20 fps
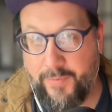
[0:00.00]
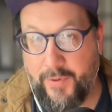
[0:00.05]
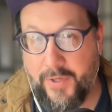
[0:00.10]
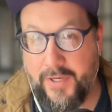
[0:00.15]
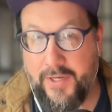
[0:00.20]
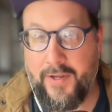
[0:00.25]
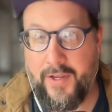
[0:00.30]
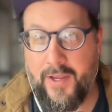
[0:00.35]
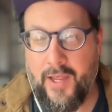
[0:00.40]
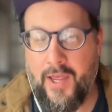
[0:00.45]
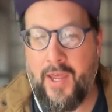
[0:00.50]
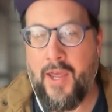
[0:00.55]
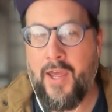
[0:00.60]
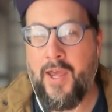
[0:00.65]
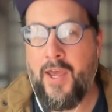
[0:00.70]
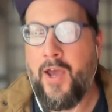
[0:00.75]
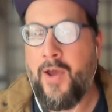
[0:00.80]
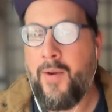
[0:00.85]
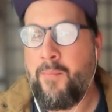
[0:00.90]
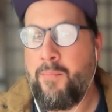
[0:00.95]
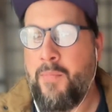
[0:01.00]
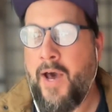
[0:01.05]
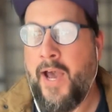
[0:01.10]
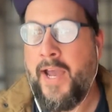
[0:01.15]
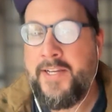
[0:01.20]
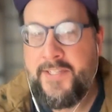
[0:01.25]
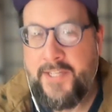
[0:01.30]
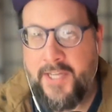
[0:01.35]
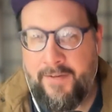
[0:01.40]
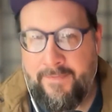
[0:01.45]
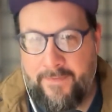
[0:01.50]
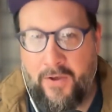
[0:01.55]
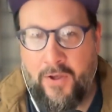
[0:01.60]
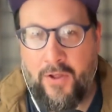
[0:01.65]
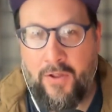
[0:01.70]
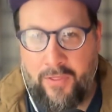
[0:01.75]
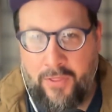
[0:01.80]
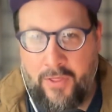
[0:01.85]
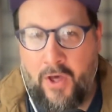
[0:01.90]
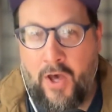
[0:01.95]
But my
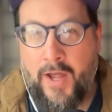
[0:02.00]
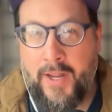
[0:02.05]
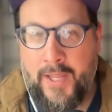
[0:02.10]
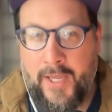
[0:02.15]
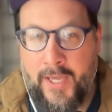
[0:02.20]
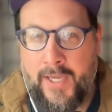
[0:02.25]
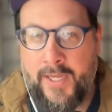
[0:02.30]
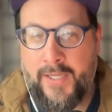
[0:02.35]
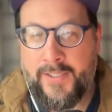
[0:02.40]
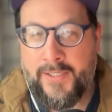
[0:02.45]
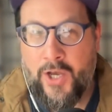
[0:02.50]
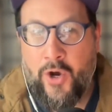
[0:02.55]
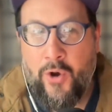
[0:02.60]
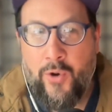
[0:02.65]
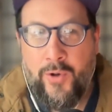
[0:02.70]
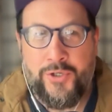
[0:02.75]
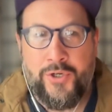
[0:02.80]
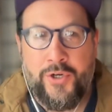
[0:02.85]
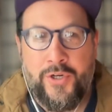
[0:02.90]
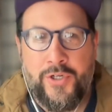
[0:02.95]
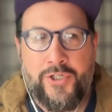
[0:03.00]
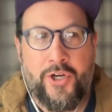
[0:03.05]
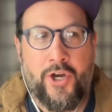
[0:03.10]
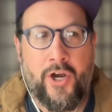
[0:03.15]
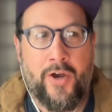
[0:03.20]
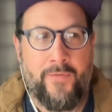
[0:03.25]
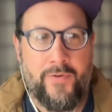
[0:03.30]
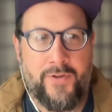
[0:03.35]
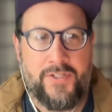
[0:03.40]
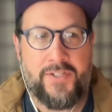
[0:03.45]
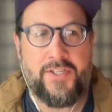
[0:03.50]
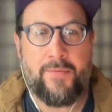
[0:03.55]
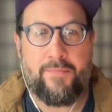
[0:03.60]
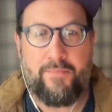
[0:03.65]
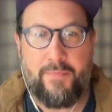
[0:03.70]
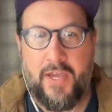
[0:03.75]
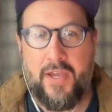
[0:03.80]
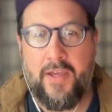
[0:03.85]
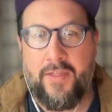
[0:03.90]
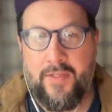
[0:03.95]
default thought is, oh, a church conference is a
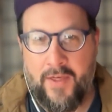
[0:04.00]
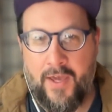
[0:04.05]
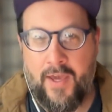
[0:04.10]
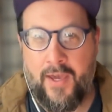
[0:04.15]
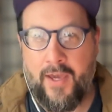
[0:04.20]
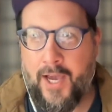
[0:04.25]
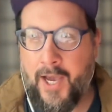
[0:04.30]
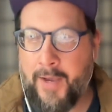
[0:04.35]
big thing.